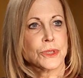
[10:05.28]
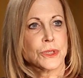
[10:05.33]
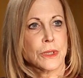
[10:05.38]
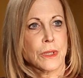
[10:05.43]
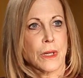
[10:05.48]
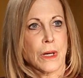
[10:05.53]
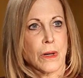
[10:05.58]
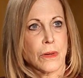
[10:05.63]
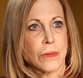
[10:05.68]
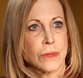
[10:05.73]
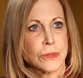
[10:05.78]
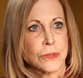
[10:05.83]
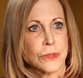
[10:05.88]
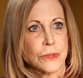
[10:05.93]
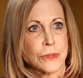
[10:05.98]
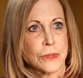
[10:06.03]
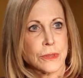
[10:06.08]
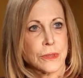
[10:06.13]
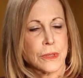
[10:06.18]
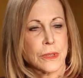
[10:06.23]
and
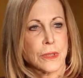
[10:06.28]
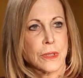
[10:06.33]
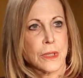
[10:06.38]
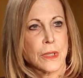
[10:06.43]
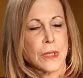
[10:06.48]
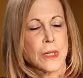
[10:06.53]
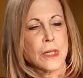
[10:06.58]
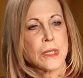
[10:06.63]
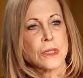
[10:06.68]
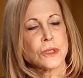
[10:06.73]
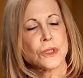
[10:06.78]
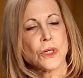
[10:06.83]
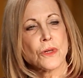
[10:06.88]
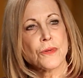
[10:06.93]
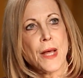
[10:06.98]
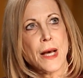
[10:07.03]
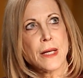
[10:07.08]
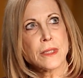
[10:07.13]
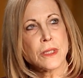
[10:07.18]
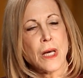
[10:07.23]
goes. So
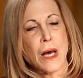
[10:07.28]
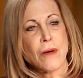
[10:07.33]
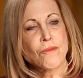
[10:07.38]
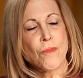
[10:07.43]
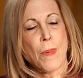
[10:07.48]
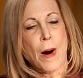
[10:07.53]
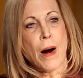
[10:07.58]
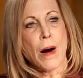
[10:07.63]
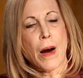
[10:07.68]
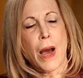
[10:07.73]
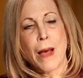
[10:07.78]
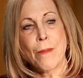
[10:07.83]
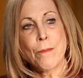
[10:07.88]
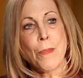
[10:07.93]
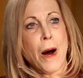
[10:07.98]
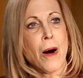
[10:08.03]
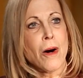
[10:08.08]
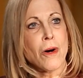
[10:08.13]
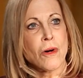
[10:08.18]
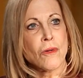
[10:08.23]
that I
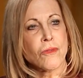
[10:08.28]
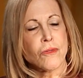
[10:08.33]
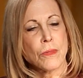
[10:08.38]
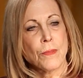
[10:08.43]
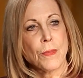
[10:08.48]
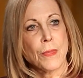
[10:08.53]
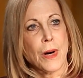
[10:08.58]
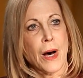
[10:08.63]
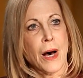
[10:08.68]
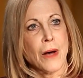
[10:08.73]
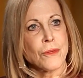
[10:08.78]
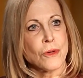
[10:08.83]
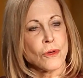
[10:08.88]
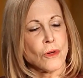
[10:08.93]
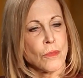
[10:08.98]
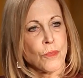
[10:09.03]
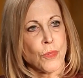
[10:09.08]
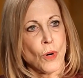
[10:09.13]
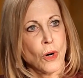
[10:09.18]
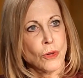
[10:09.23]
borrow from other
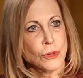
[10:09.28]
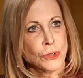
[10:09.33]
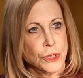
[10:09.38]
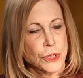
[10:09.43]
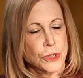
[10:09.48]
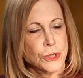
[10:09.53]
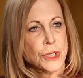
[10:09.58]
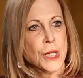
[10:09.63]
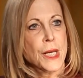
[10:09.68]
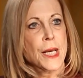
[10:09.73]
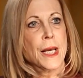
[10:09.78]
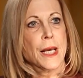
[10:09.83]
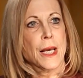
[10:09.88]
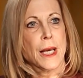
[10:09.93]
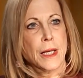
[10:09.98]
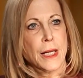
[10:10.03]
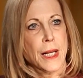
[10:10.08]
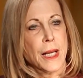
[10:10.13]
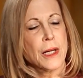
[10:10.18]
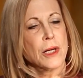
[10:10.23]
approaches
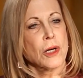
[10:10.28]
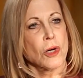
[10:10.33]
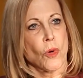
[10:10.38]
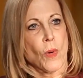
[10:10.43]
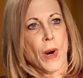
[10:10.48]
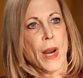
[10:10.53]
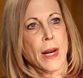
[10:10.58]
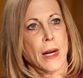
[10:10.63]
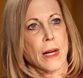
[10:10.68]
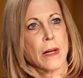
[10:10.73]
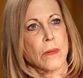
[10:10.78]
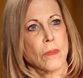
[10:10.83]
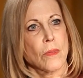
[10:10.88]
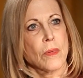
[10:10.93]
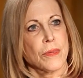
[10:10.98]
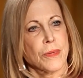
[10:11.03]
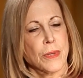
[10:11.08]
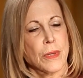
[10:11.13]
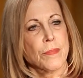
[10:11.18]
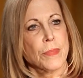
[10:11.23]
and integrate it
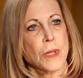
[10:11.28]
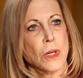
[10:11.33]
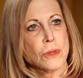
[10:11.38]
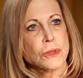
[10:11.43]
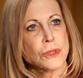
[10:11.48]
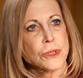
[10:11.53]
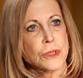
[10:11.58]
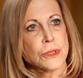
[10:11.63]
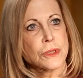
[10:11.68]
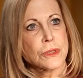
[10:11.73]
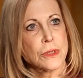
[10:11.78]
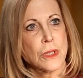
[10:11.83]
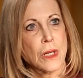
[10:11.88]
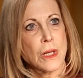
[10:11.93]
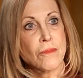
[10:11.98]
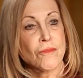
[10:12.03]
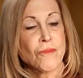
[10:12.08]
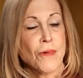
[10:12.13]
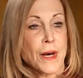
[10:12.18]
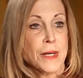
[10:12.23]
with hypnosis
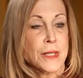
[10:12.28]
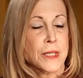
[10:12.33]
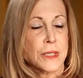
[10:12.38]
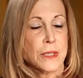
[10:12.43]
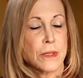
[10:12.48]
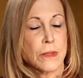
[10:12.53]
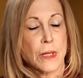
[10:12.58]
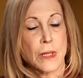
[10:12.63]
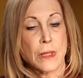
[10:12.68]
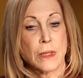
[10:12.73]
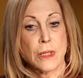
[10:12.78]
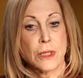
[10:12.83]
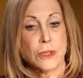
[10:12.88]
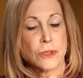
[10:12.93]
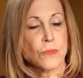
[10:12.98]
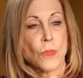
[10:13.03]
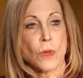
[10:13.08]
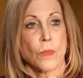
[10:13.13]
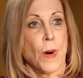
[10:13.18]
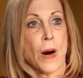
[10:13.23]
and find
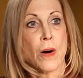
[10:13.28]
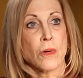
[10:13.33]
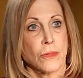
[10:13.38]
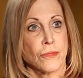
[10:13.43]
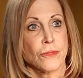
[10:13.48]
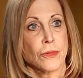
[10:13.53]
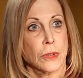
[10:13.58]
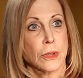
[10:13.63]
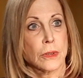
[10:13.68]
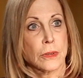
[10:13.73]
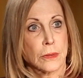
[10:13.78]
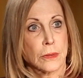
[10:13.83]
it's more powerful.